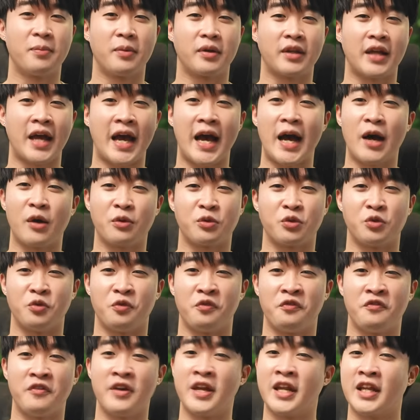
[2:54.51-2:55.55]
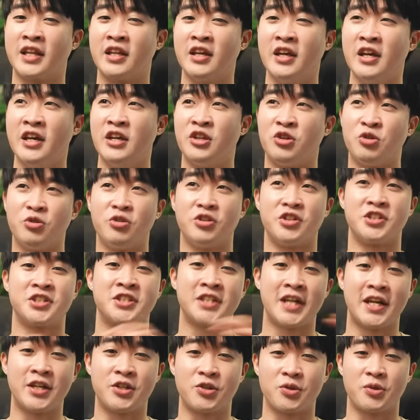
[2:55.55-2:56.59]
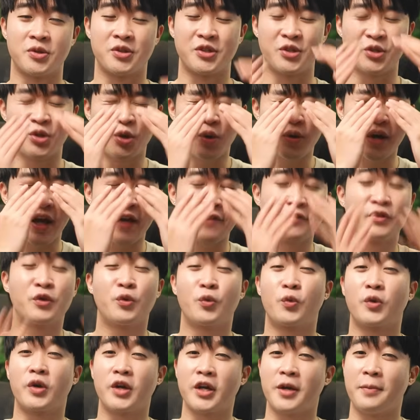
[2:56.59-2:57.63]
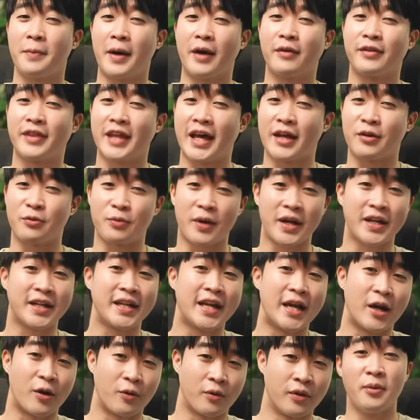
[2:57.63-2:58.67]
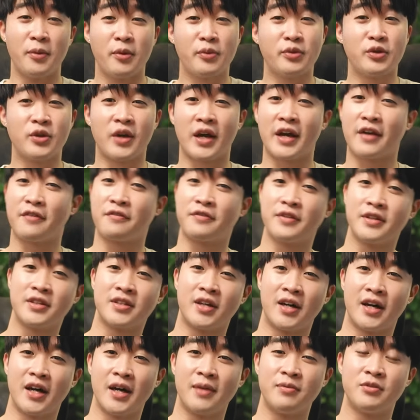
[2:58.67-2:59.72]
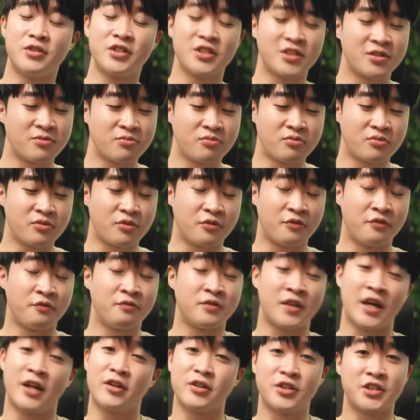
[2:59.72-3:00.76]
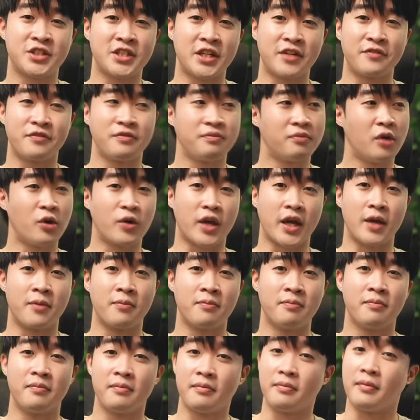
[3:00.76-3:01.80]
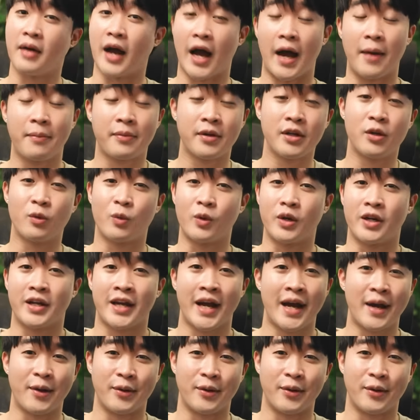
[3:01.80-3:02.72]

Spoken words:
about how to fit it to your schedule. You don't have to worry about that right now. The moment you have free time, just tell yourself, okay, I'm gonna work